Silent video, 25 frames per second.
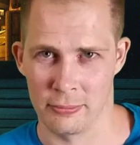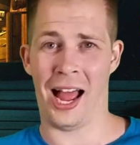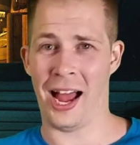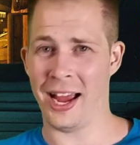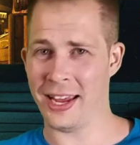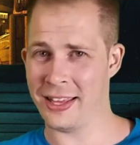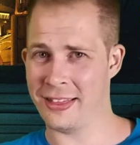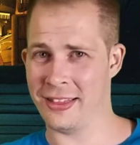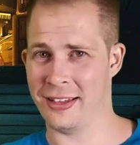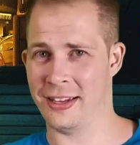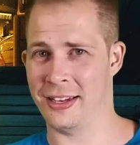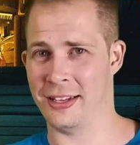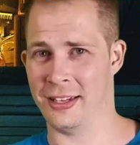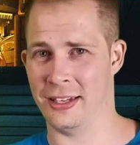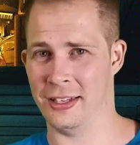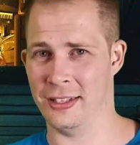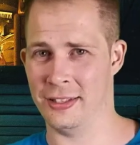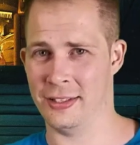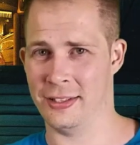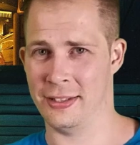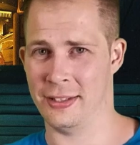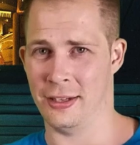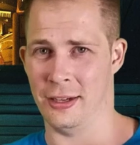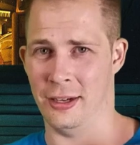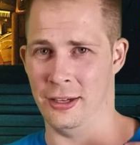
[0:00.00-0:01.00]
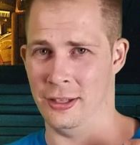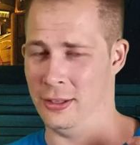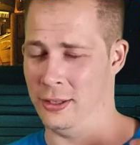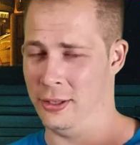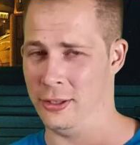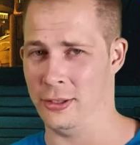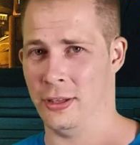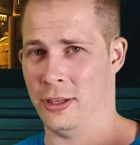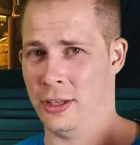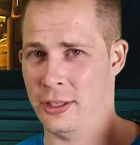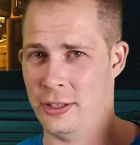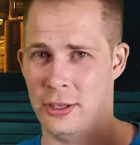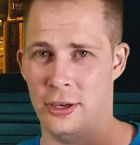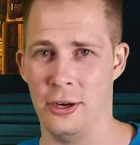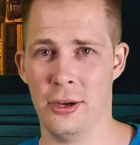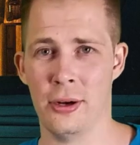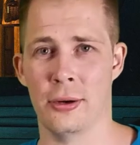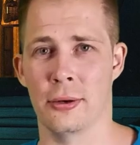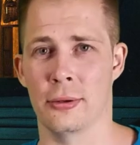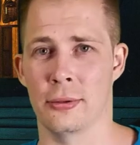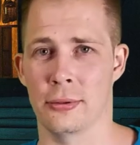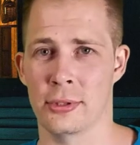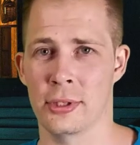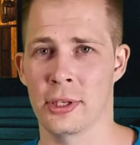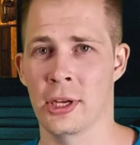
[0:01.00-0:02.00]
I think it's a little on the
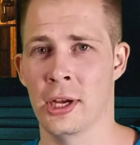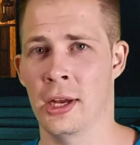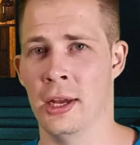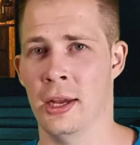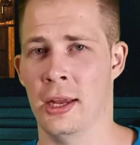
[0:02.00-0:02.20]
nose.